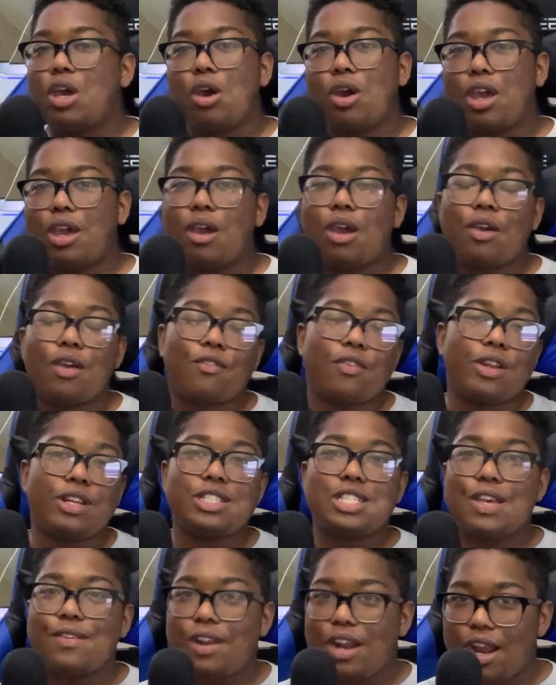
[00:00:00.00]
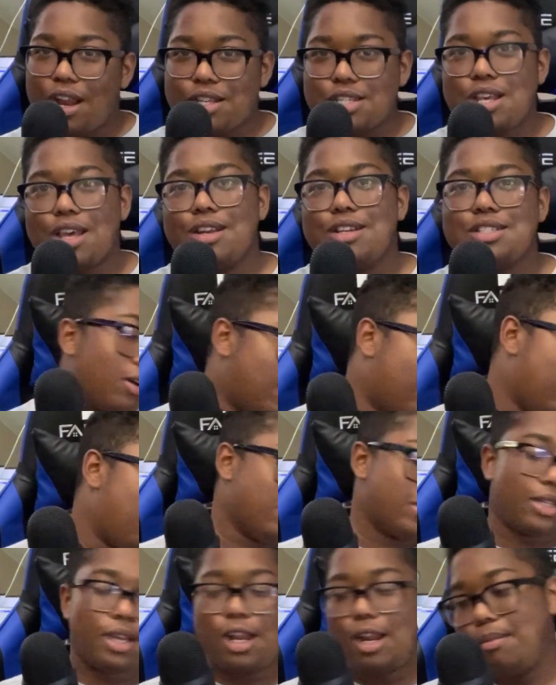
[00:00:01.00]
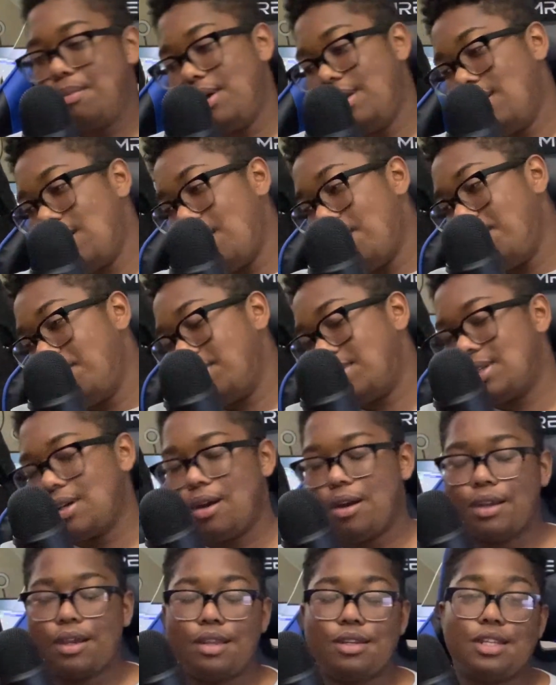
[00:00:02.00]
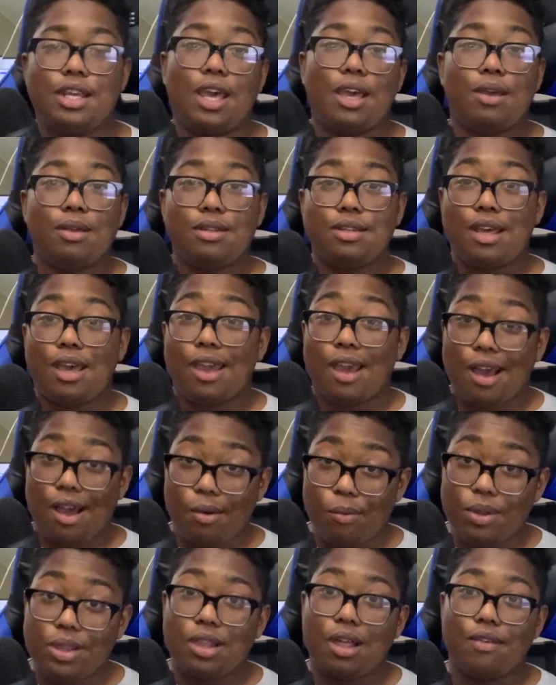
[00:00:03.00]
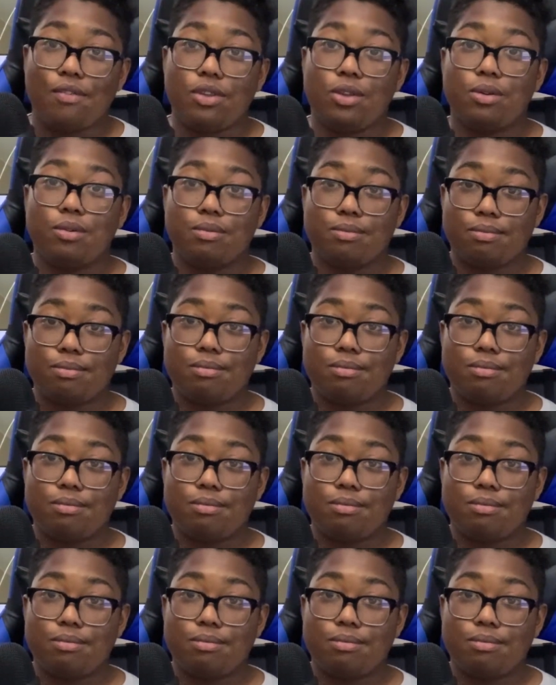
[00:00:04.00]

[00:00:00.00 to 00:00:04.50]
Okay, okay, okay, fine. Seven out of ten. Okay, that was kind of mean. I'm sorry. Okay, Day, Day, we love you.